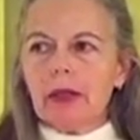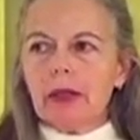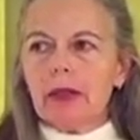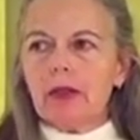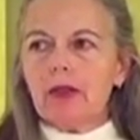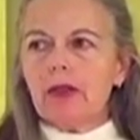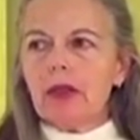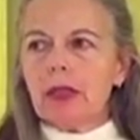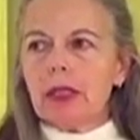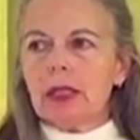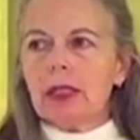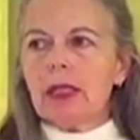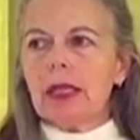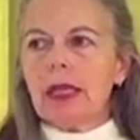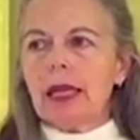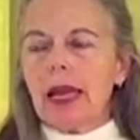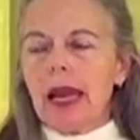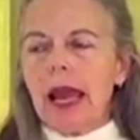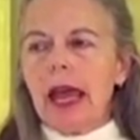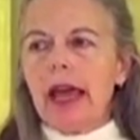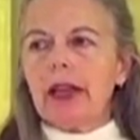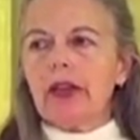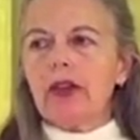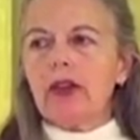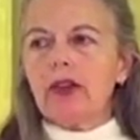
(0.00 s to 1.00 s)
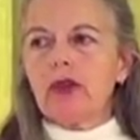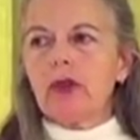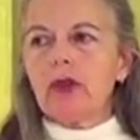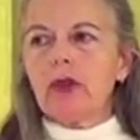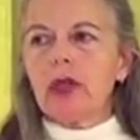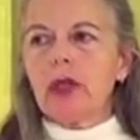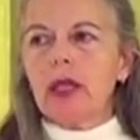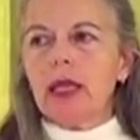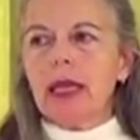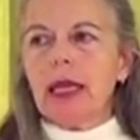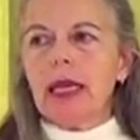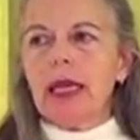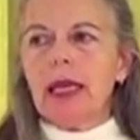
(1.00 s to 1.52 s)
is just a
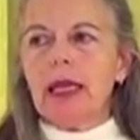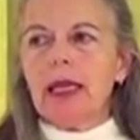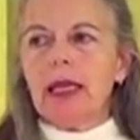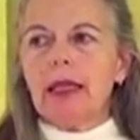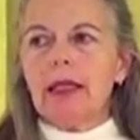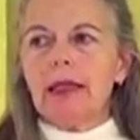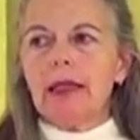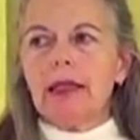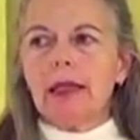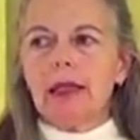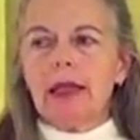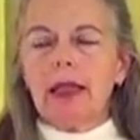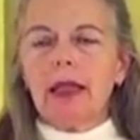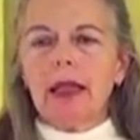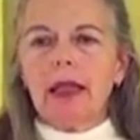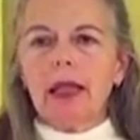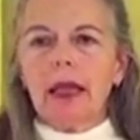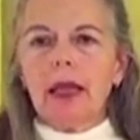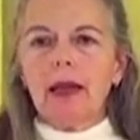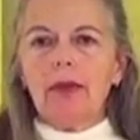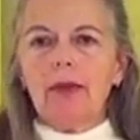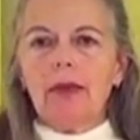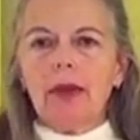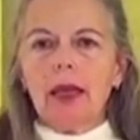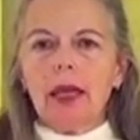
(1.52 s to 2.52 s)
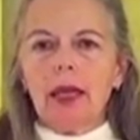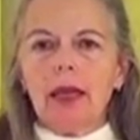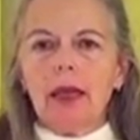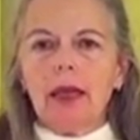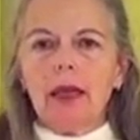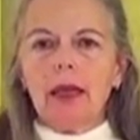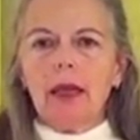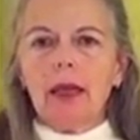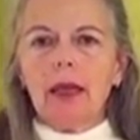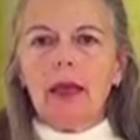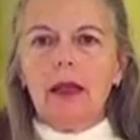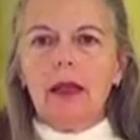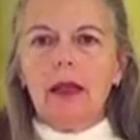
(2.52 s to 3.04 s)
natural ease in living,